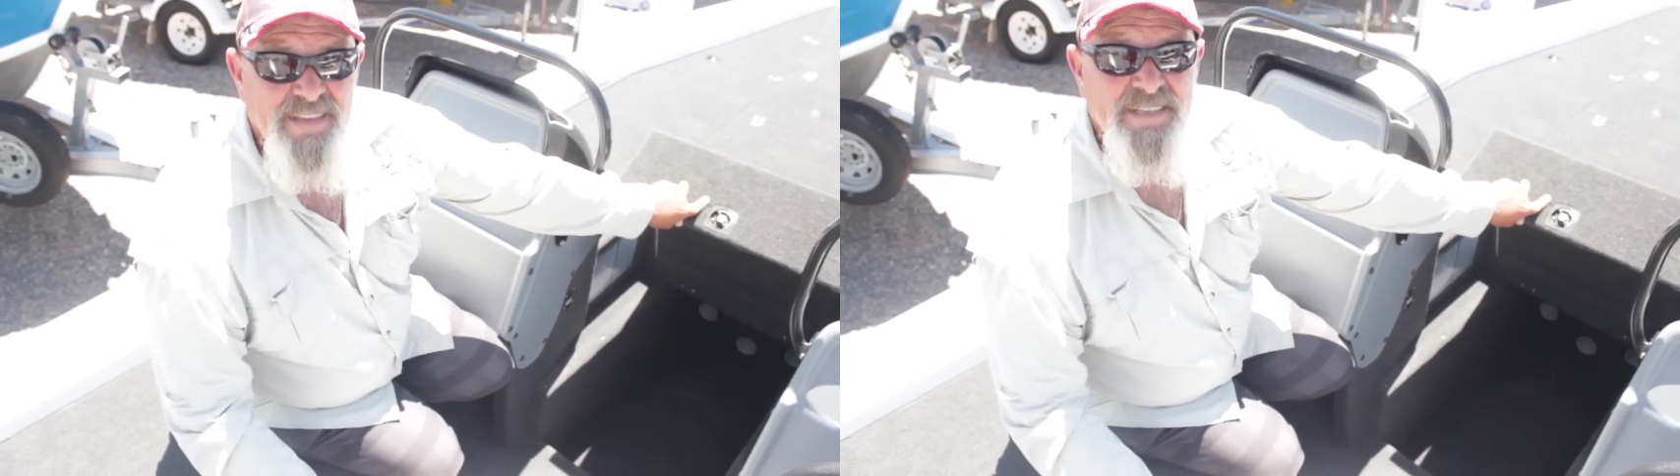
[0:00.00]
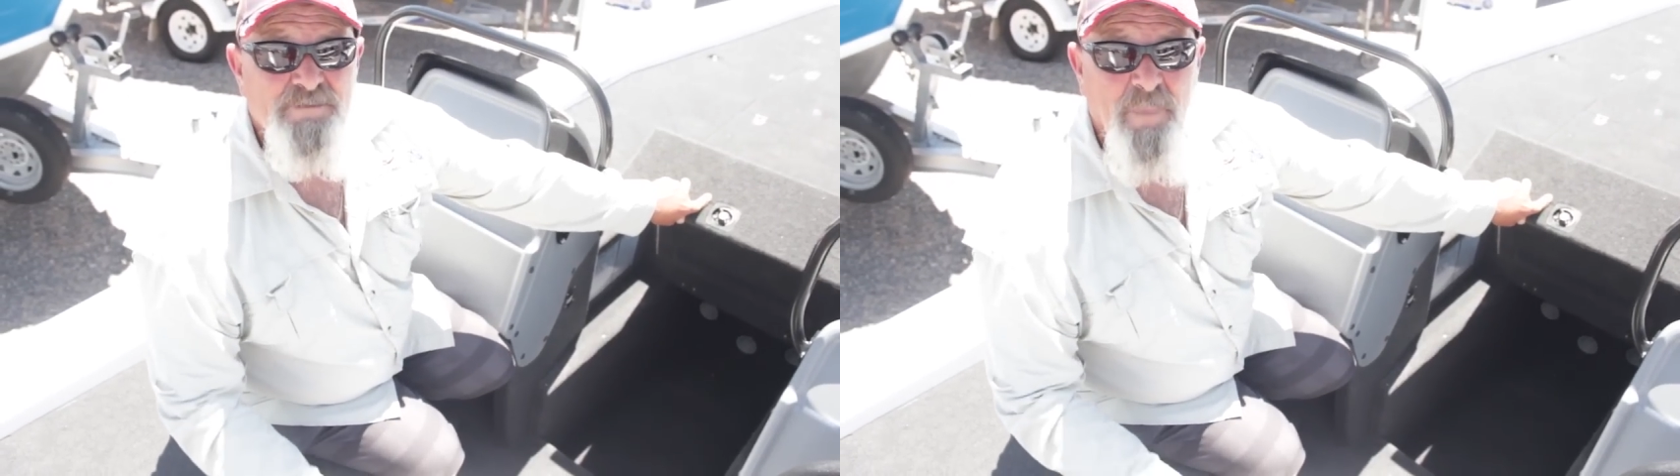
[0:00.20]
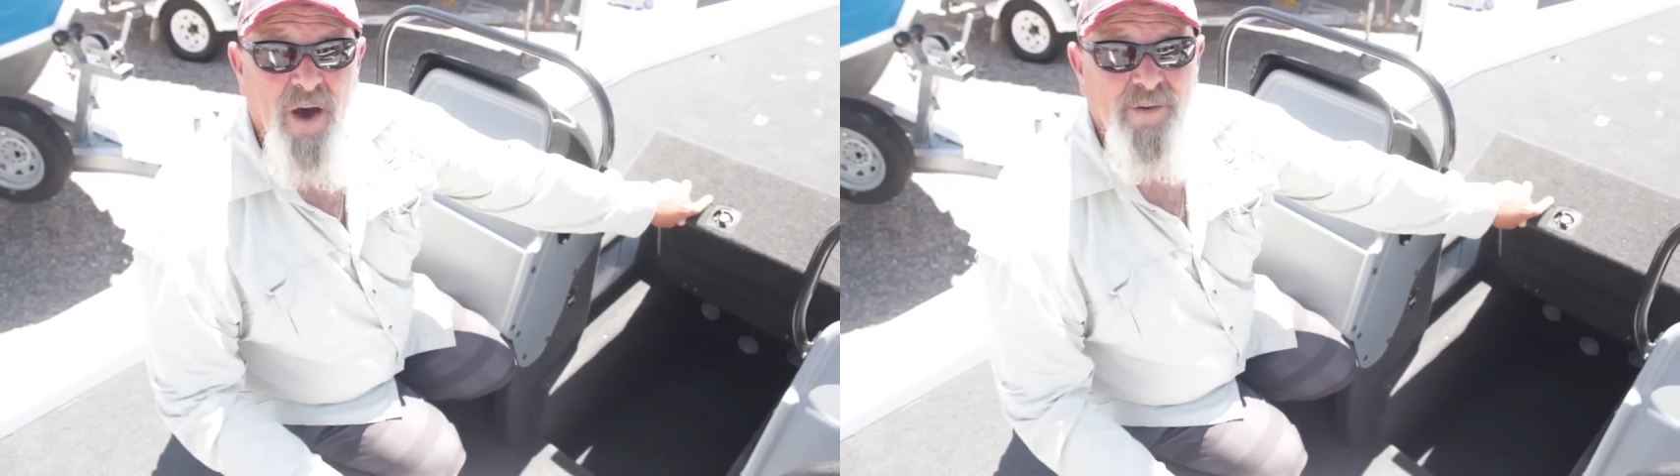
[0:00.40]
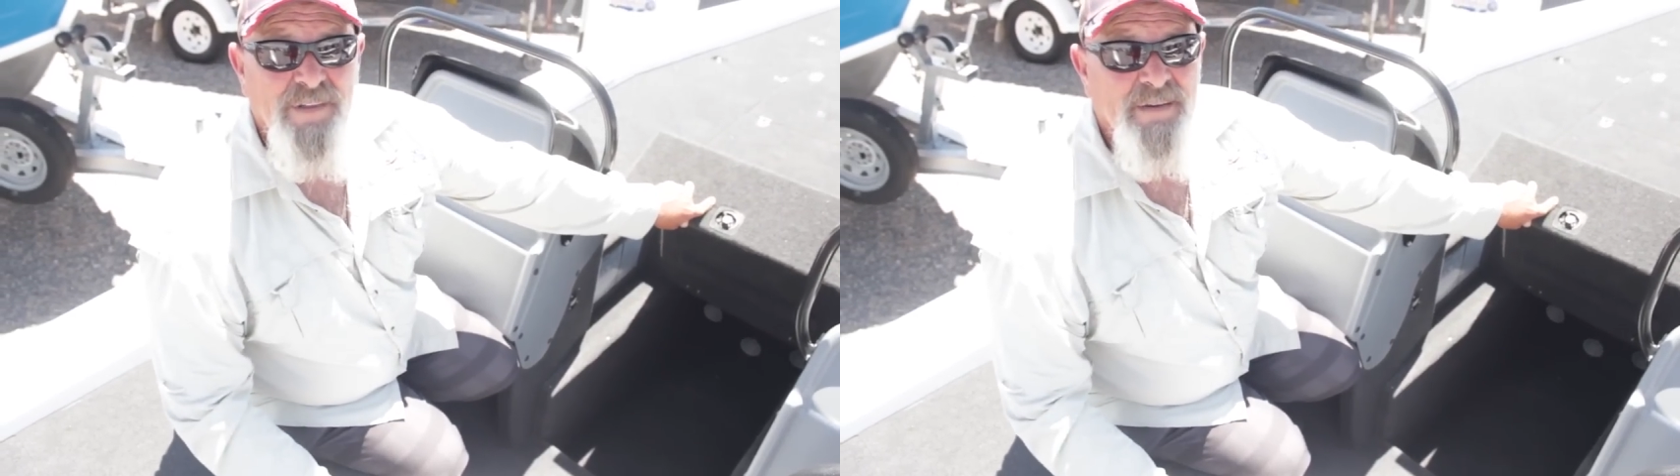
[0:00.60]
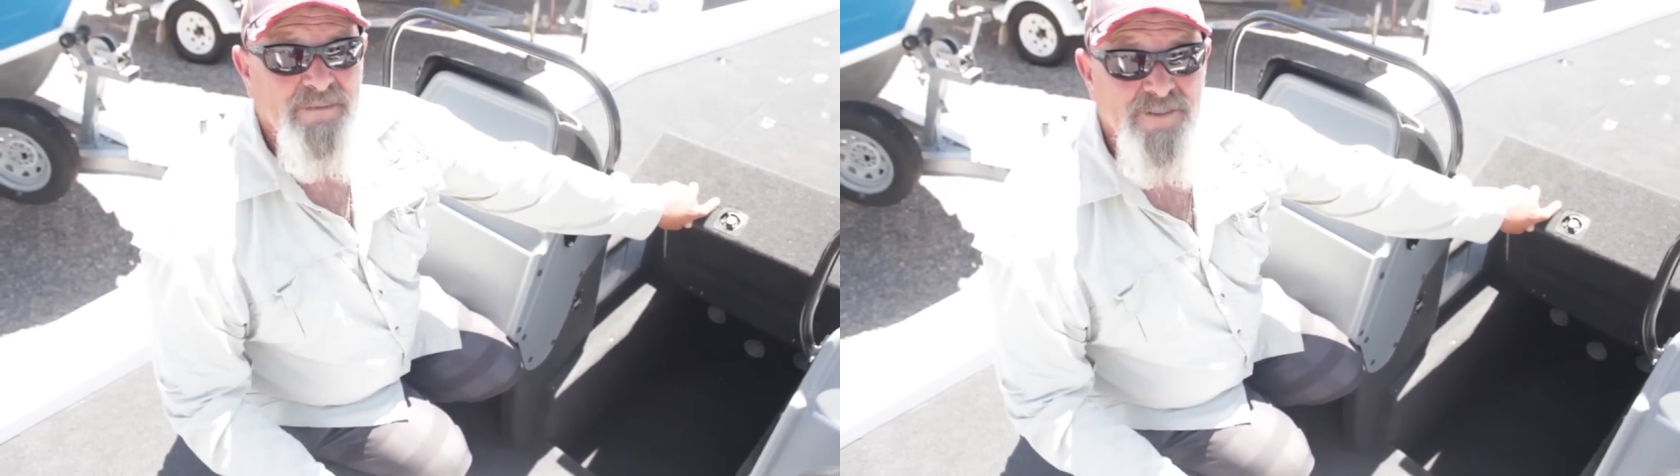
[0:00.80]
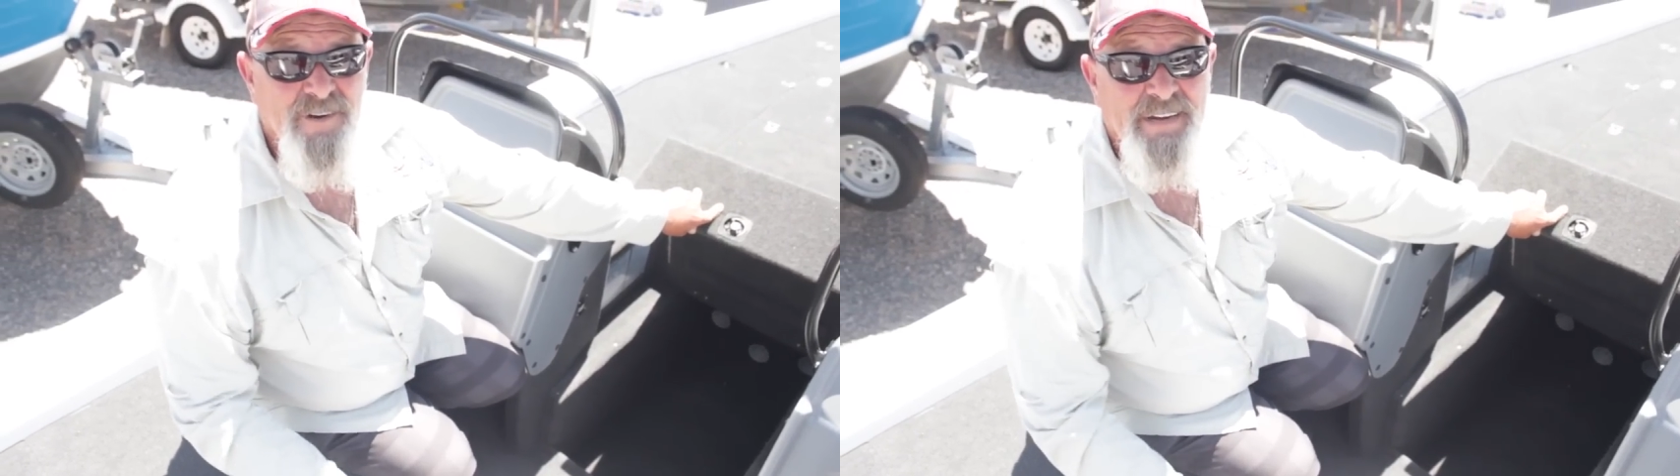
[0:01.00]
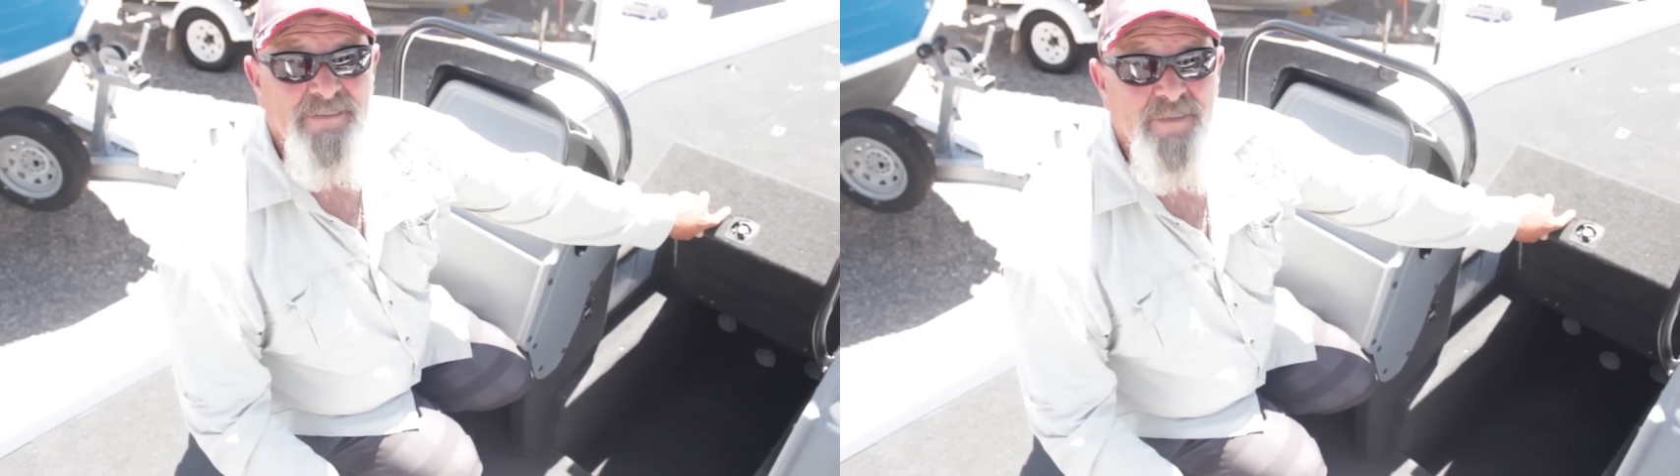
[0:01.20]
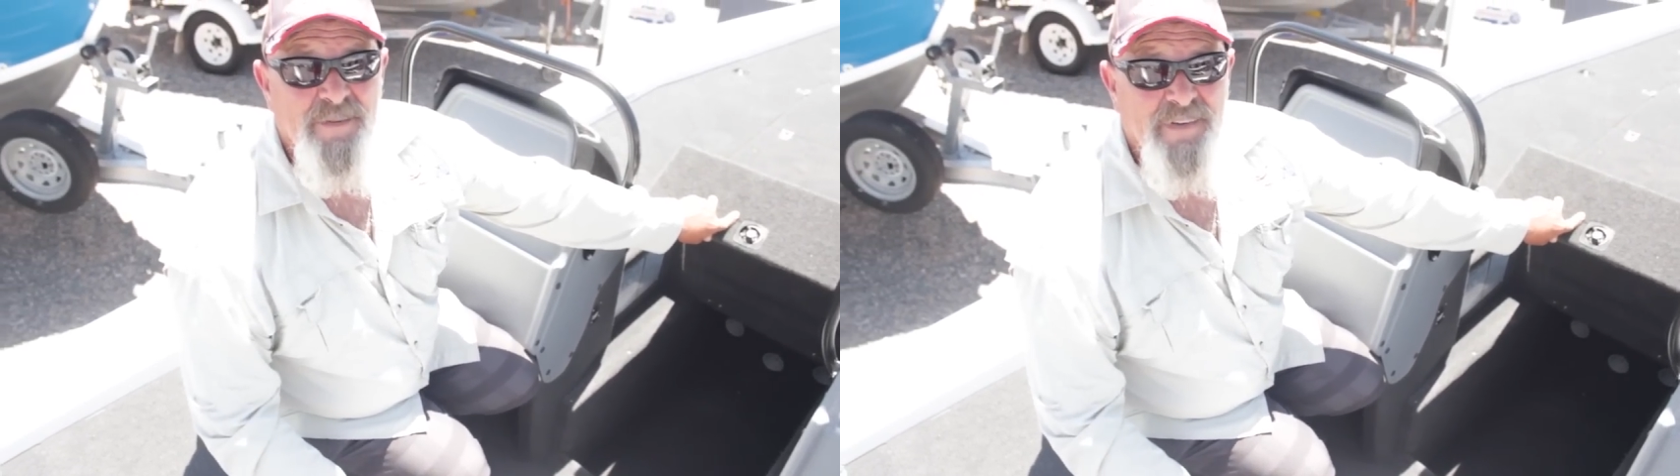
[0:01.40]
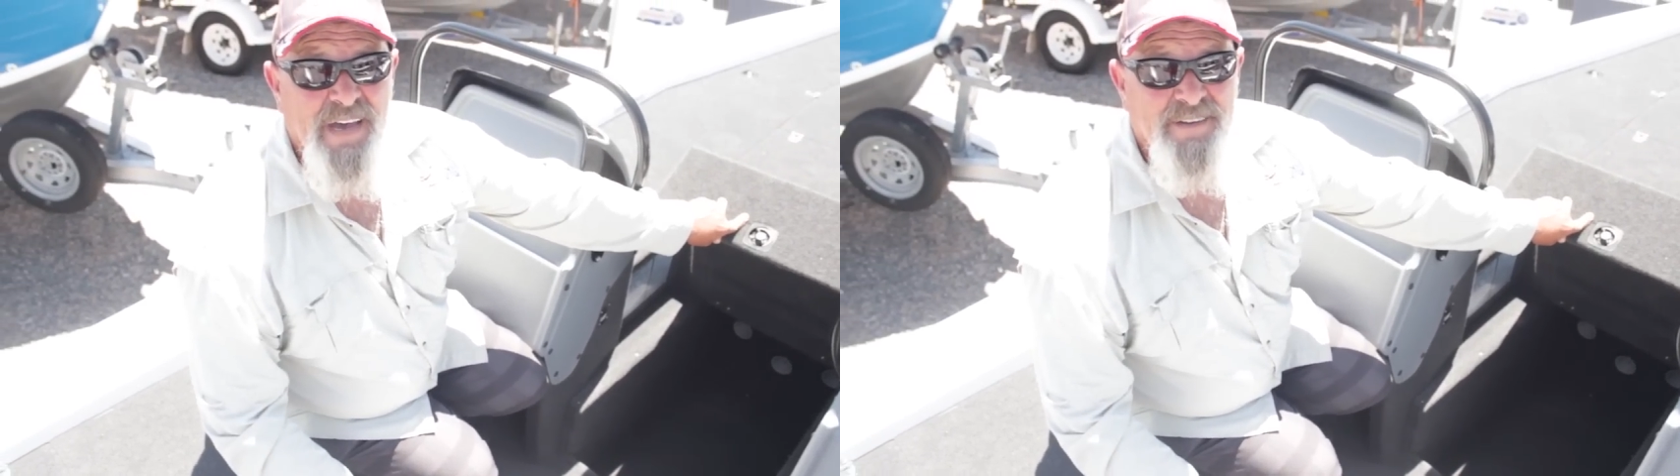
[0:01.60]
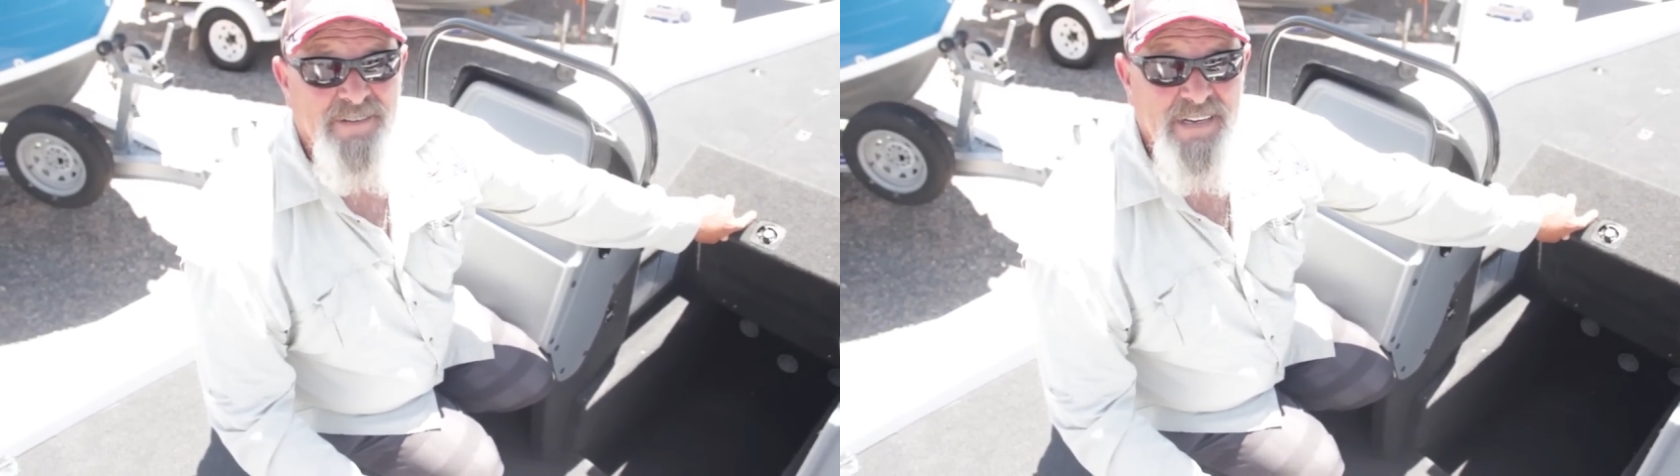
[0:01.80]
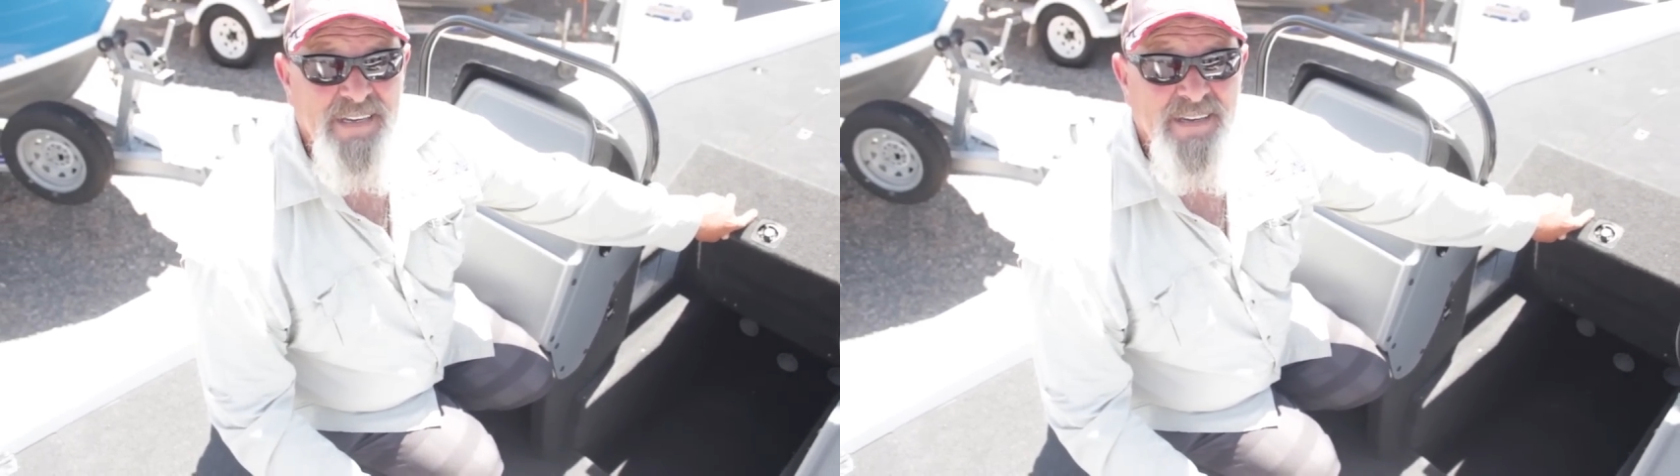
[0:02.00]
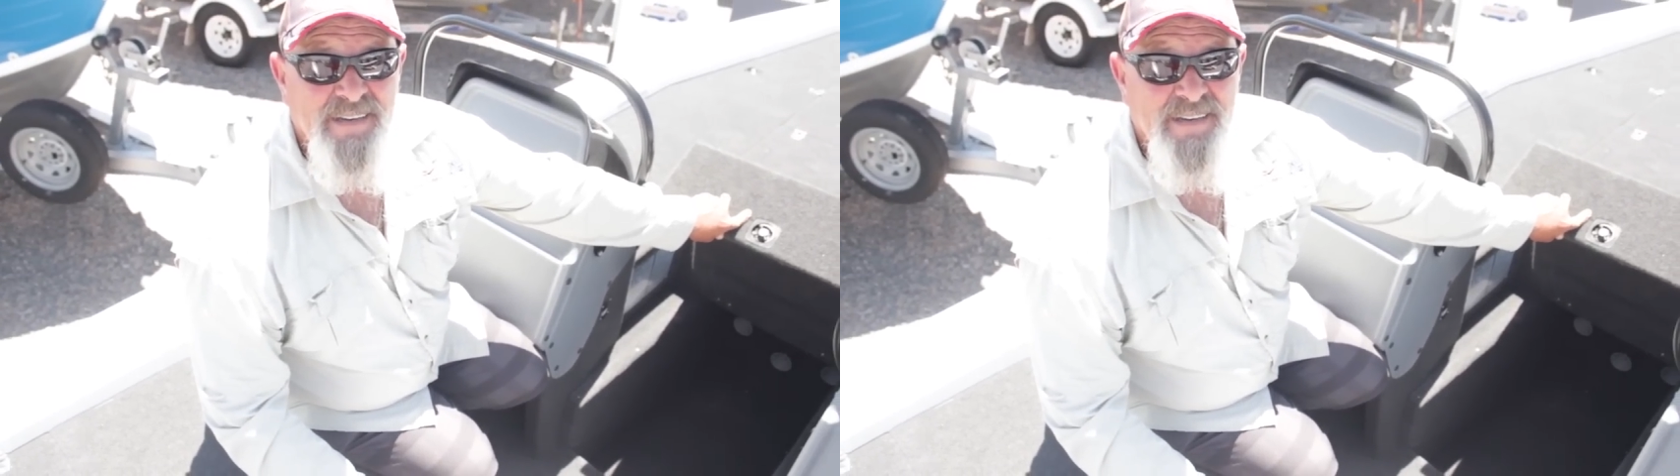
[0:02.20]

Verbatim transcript: this boat comes straight from the factory